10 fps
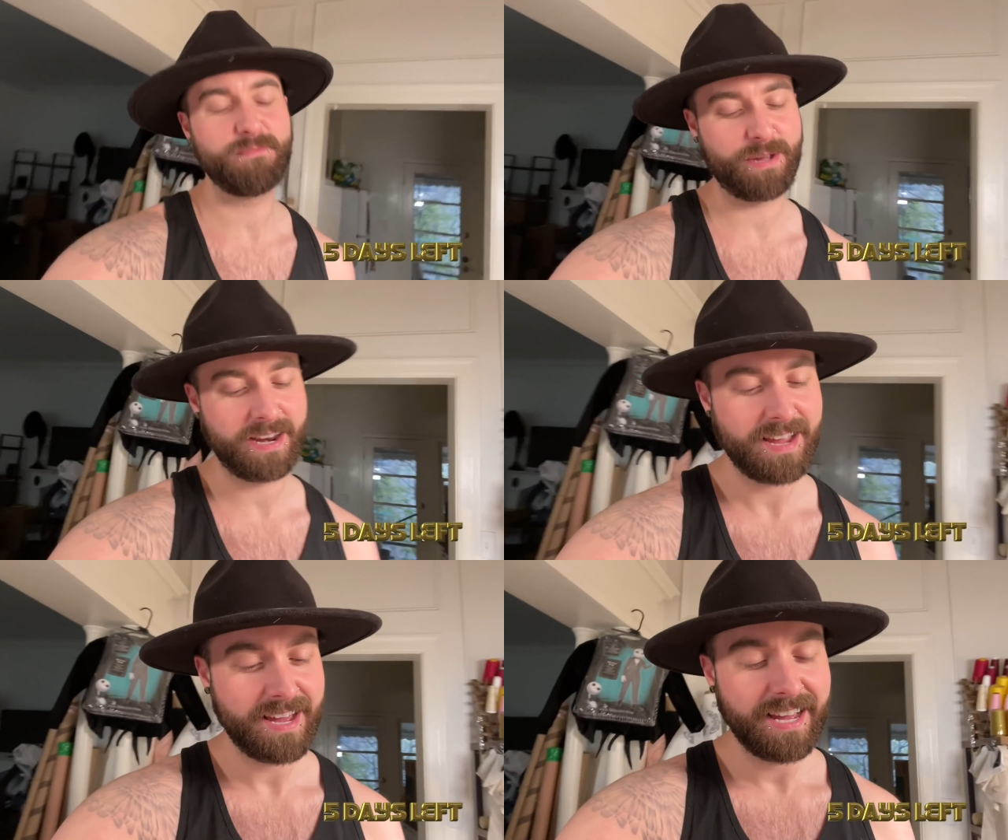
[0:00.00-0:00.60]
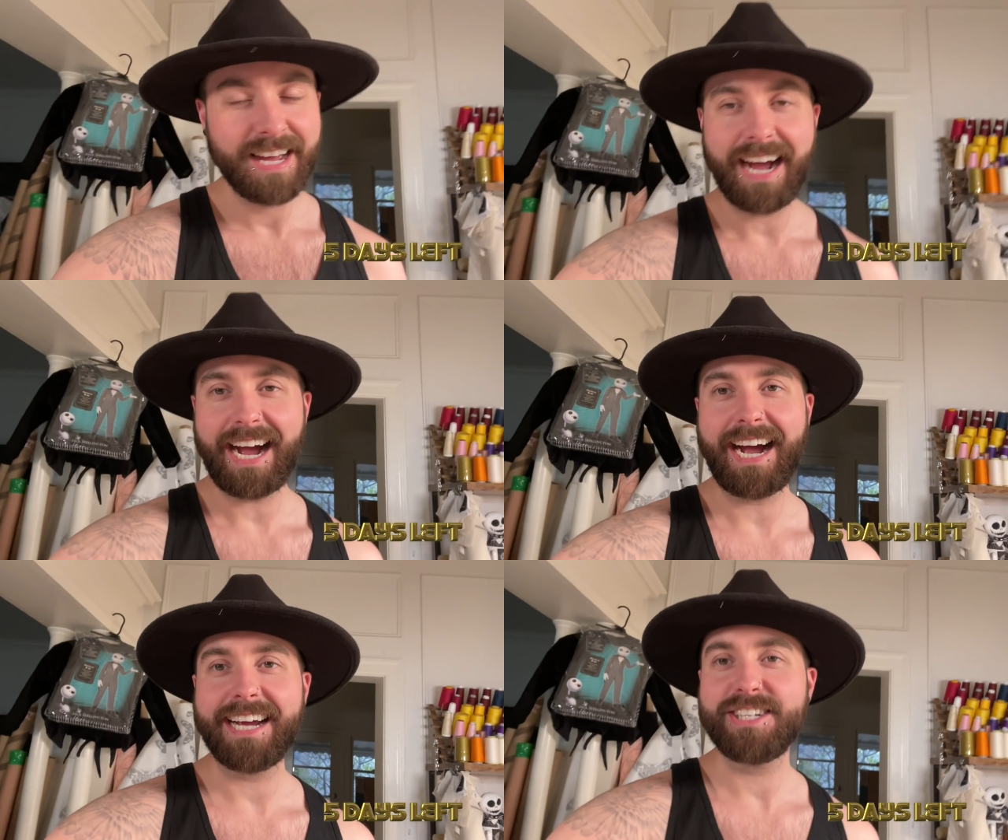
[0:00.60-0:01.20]
but
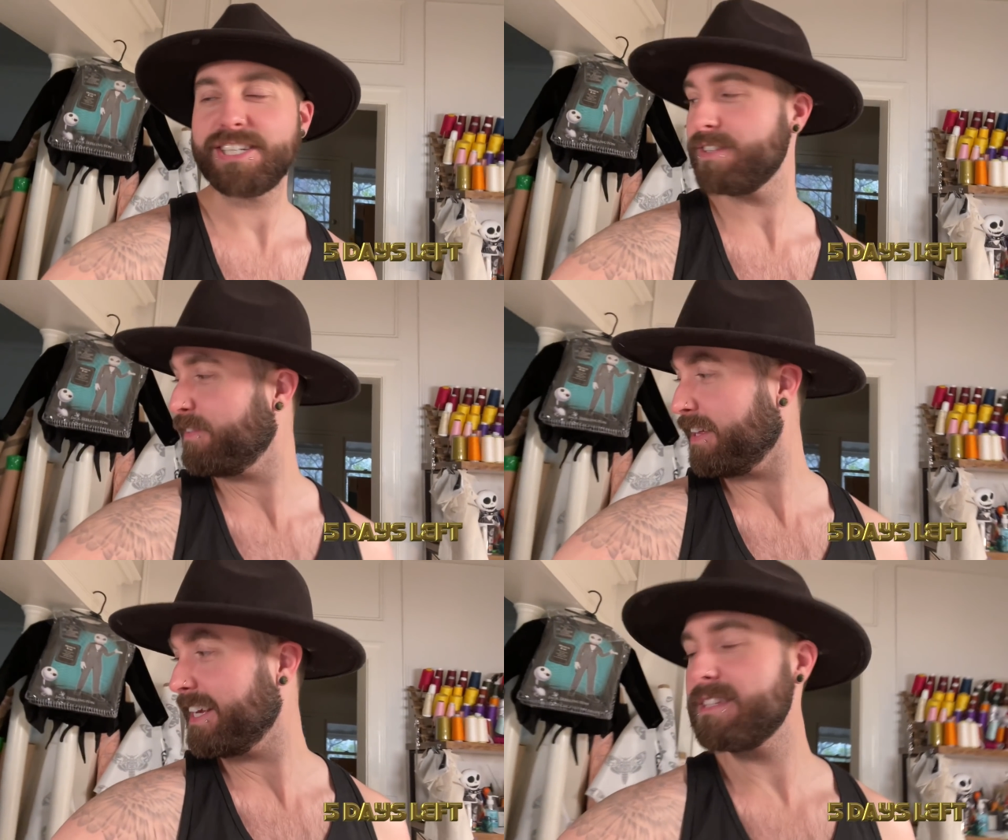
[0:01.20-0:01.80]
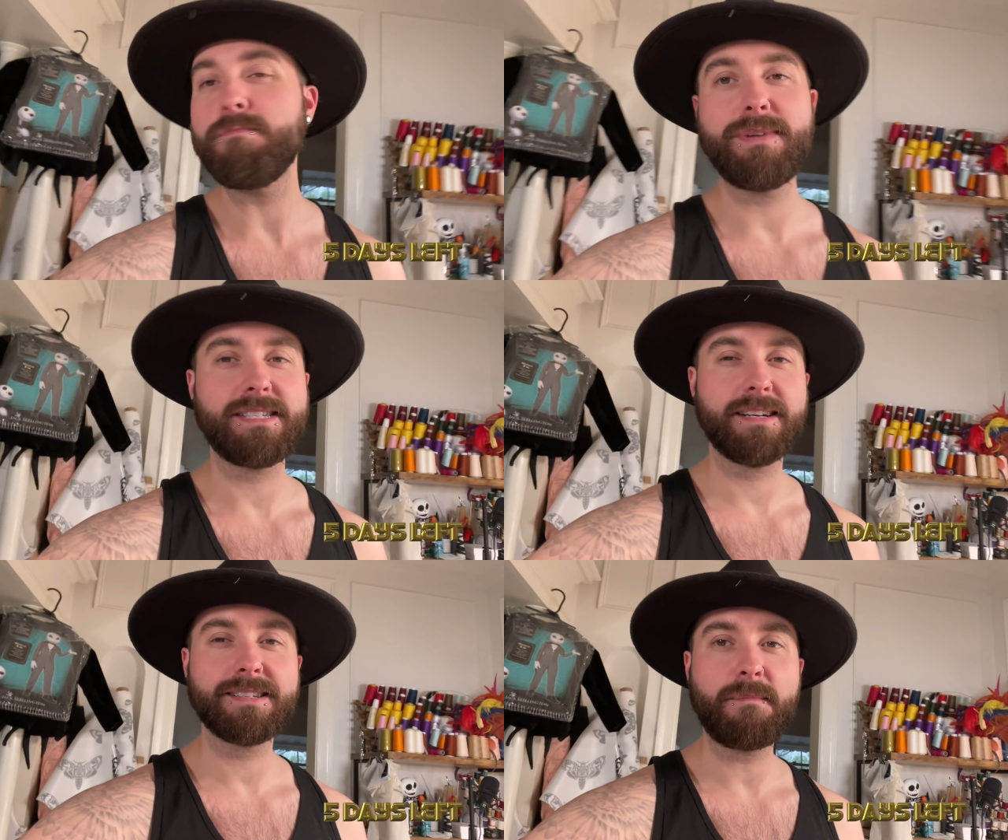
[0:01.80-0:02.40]
I just feel like it's
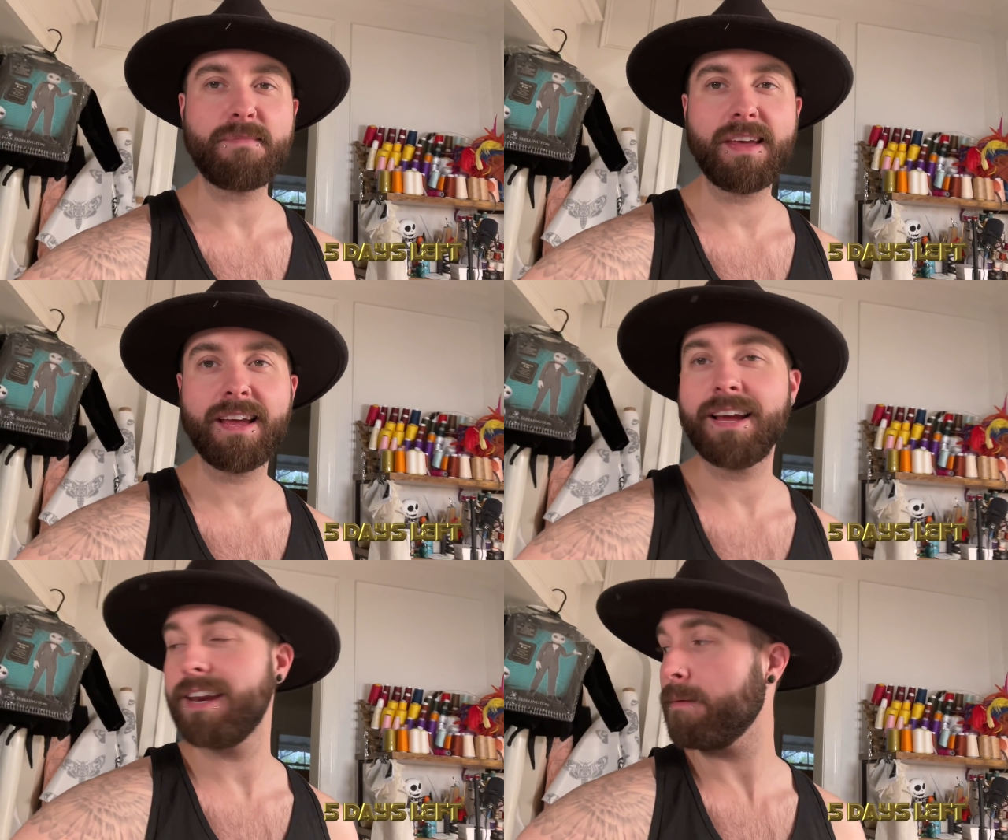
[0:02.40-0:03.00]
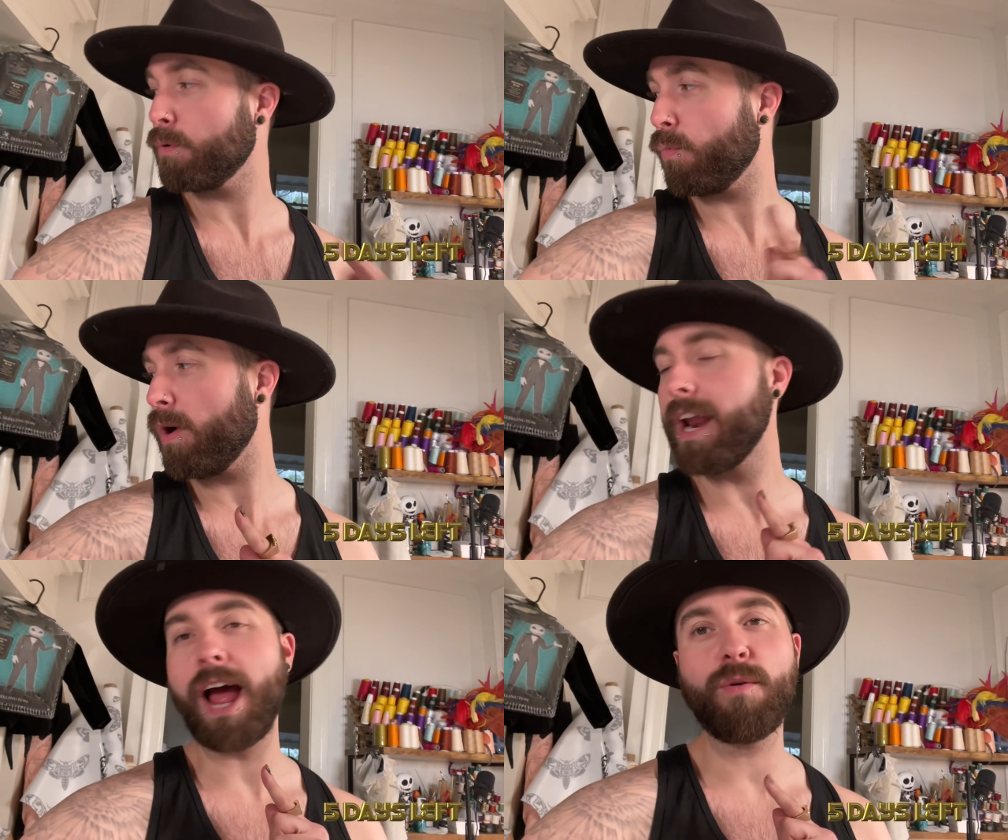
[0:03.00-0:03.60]
missing something. Number
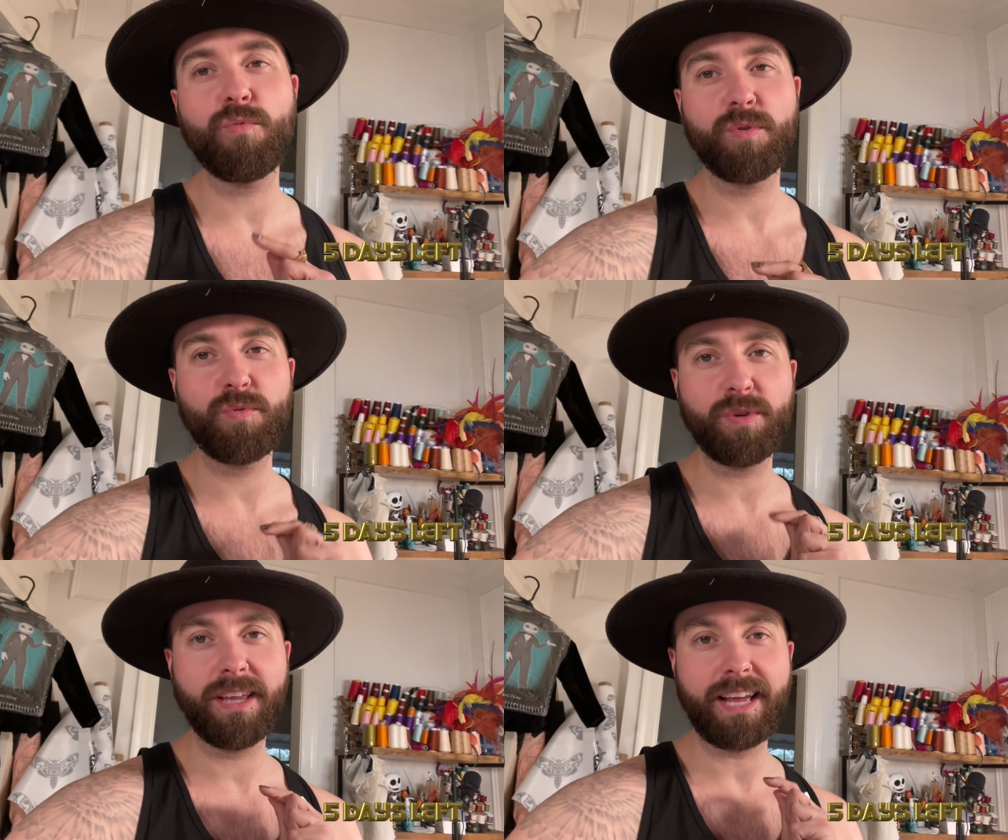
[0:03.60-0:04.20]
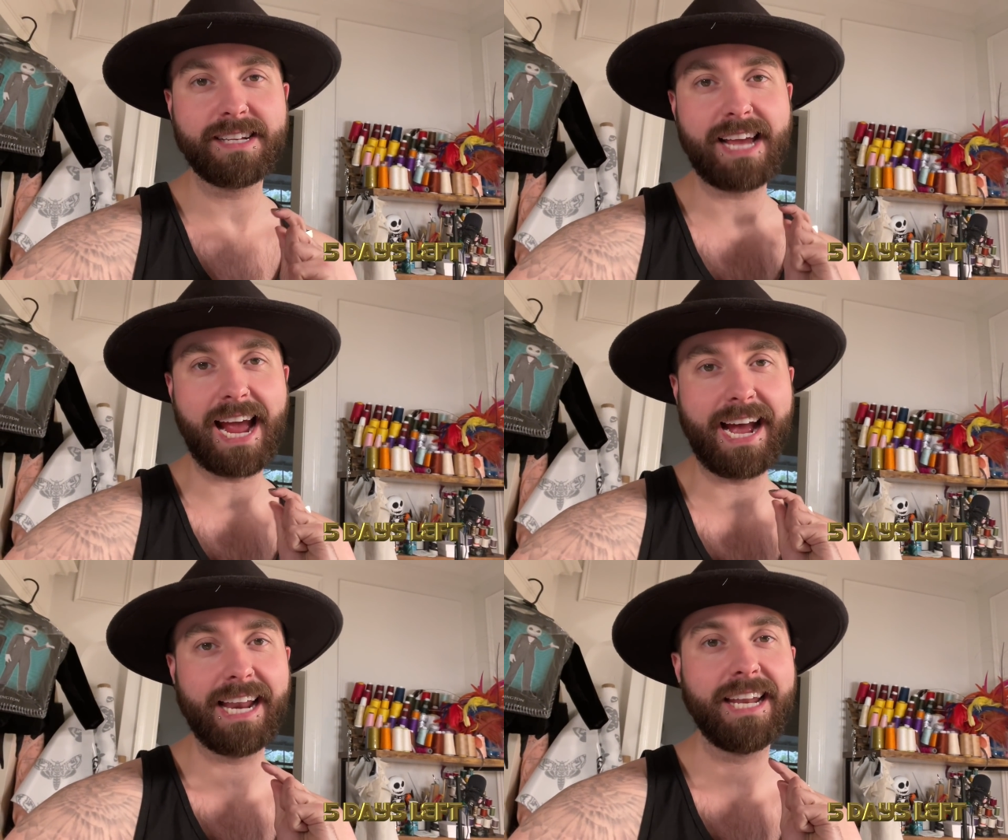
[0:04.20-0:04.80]
one, I would really like to
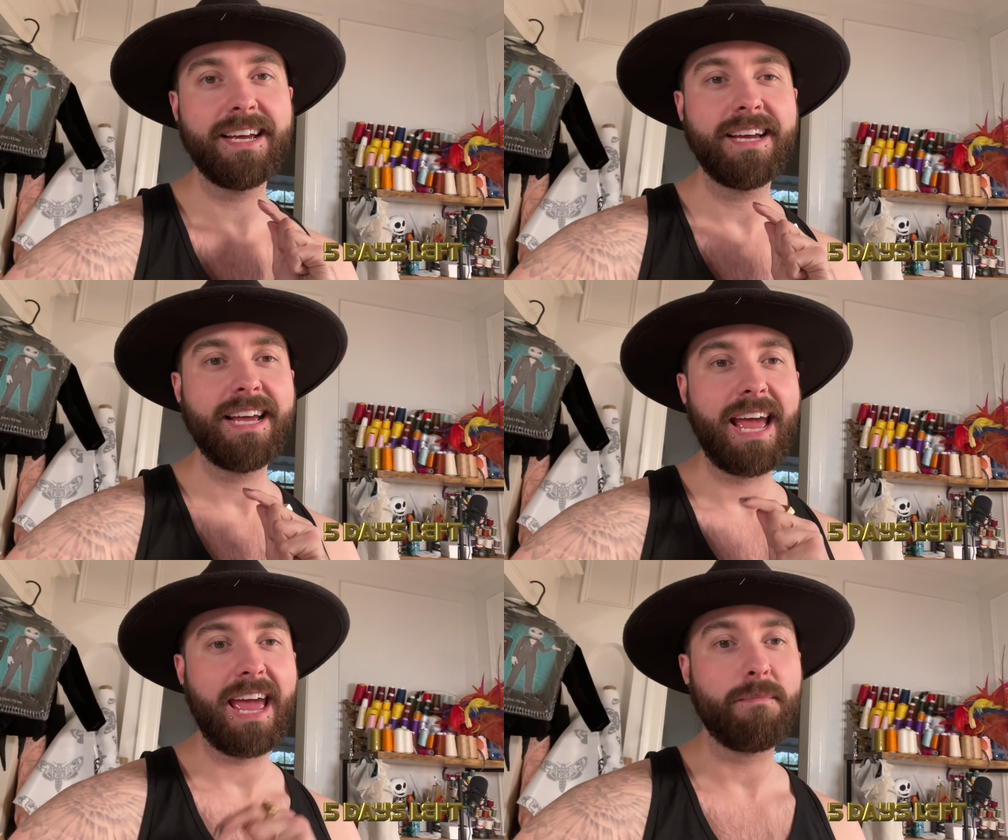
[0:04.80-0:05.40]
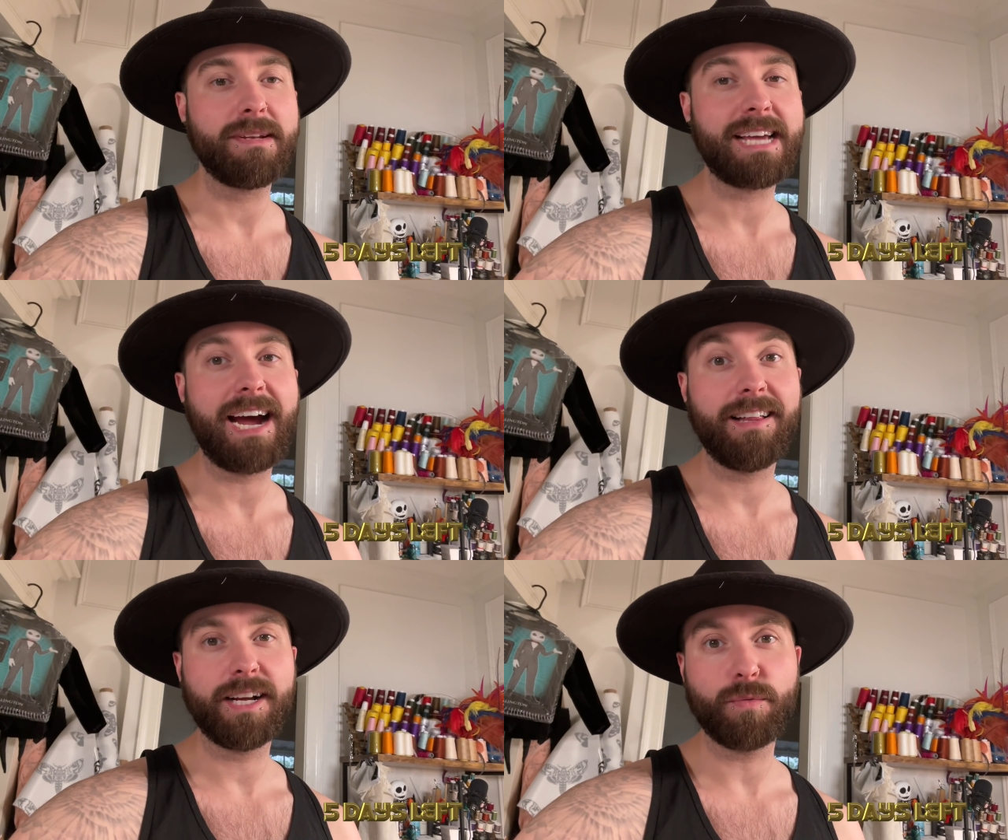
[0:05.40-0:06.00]
add a
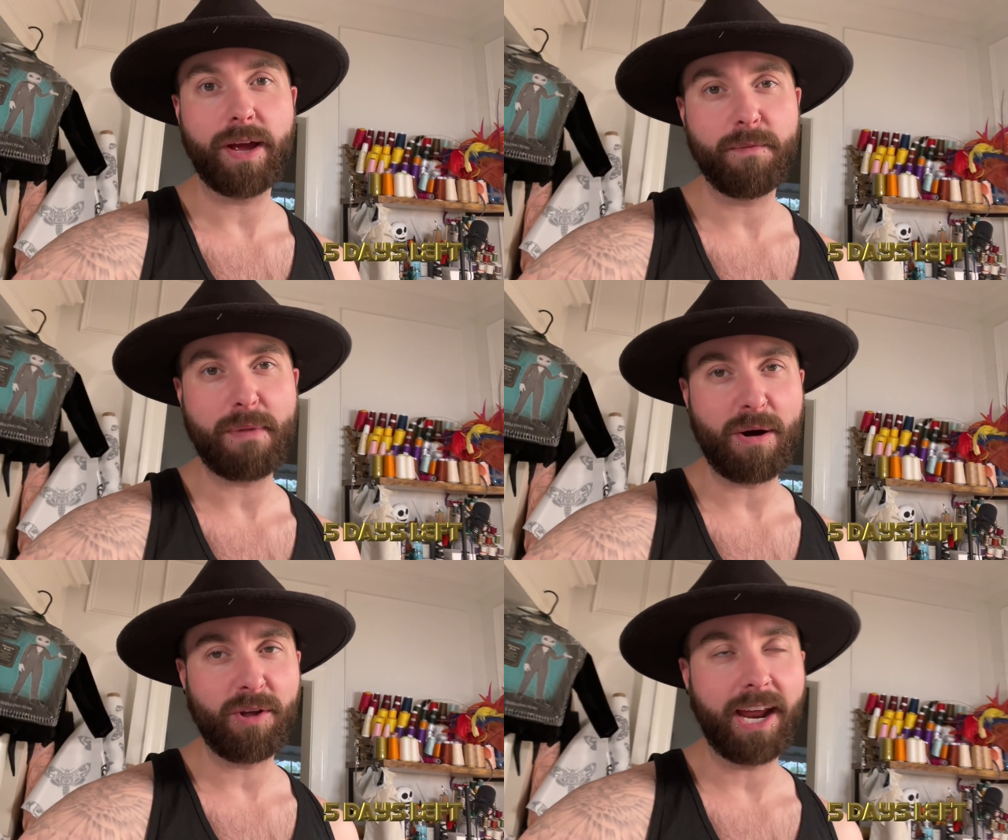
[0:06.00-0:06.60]
metallic red belt.